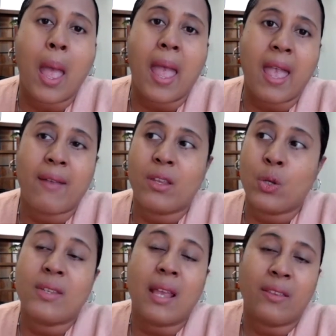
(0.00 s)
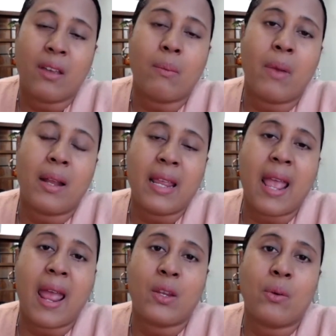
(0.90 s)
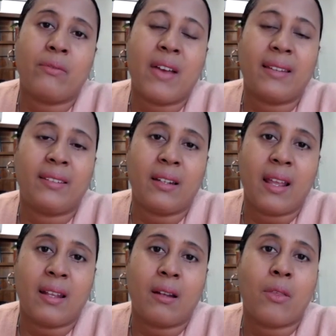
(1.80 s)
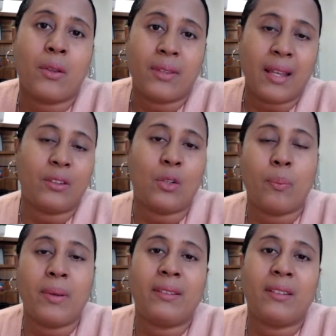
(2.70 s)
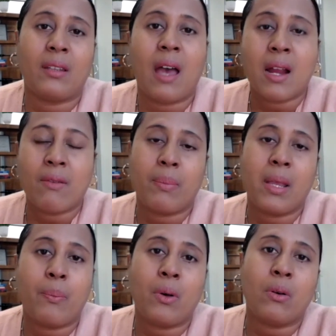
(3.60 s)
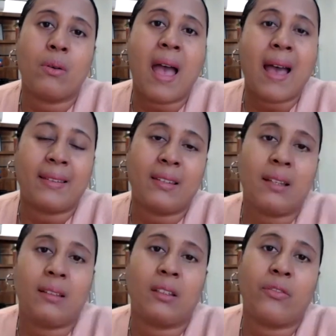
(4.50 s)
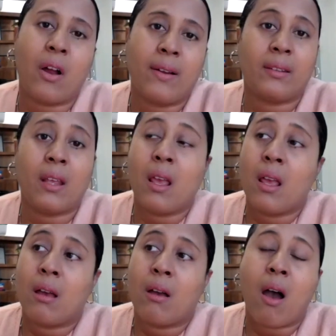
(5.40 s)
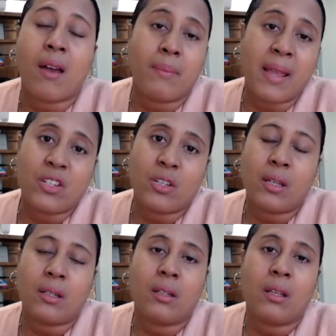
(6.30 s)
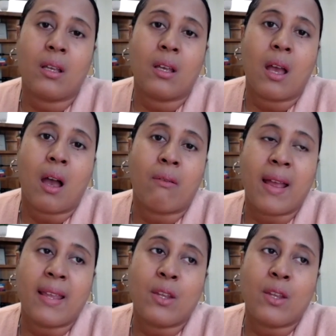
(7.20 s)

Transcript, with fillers: It, you take the other money and you invest it in other things in your business, hiring people, assets, as far as automation, all right?